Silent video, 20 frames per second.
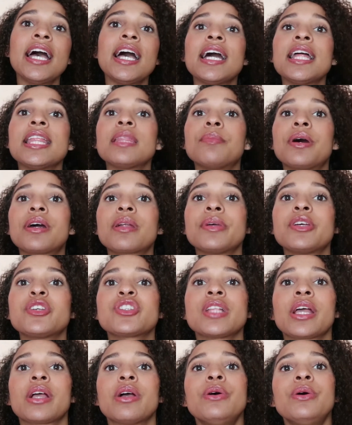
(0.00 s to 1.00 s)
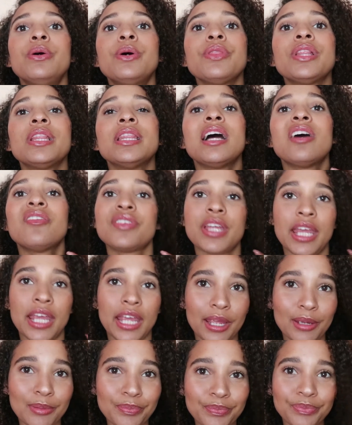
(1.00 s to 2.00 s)
On the bottom hair is like all the loved
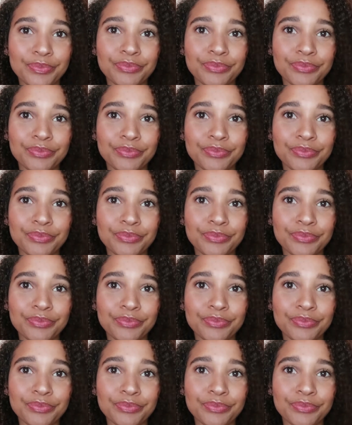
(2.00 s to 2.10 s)
hair.